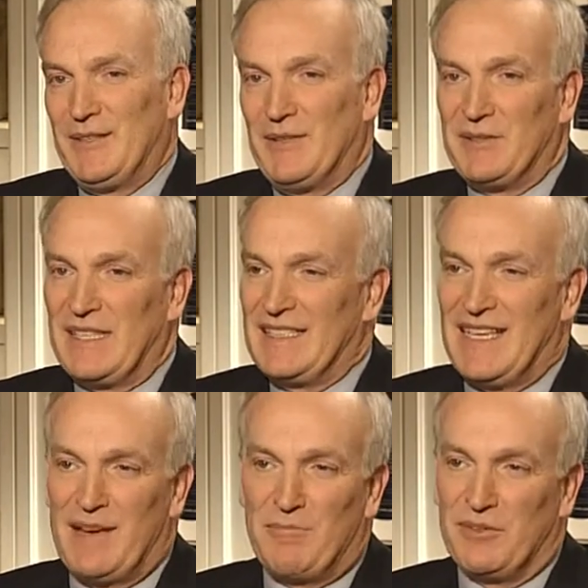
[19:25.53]
there's
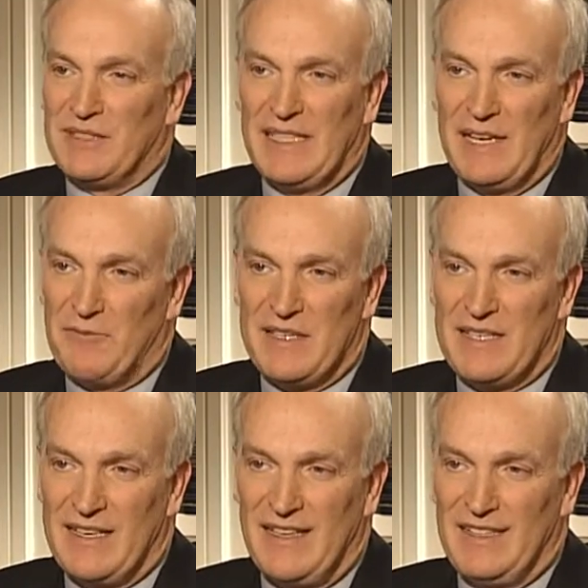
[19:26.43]
examples in every
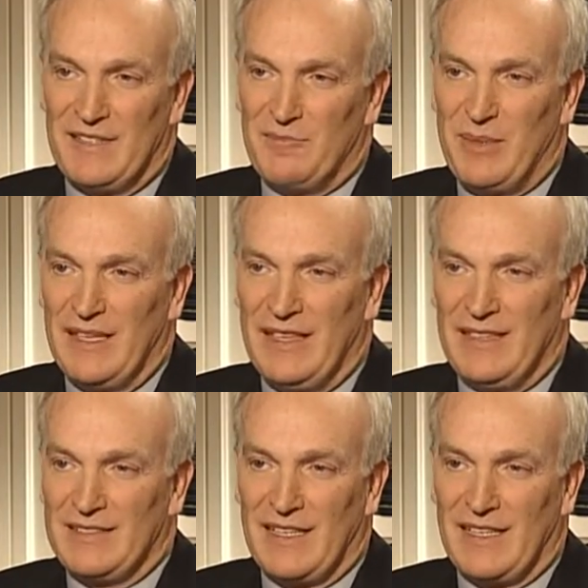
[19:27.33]
cities of buildings